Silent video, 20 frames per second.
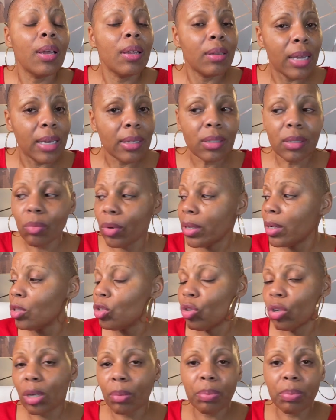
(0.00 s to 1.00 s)
That's the one
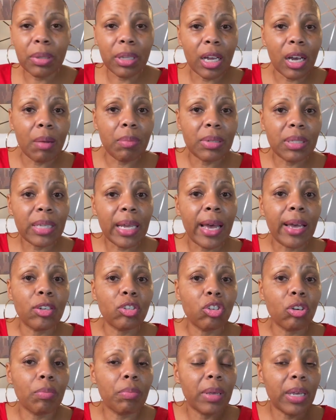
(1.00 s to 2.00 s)
that you can plug beside
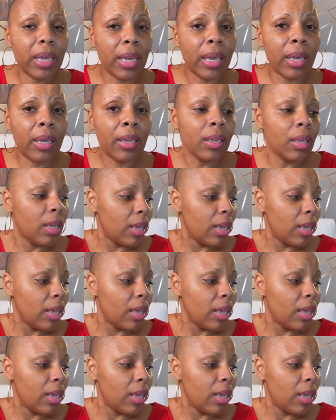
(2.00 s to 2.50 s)
your bed,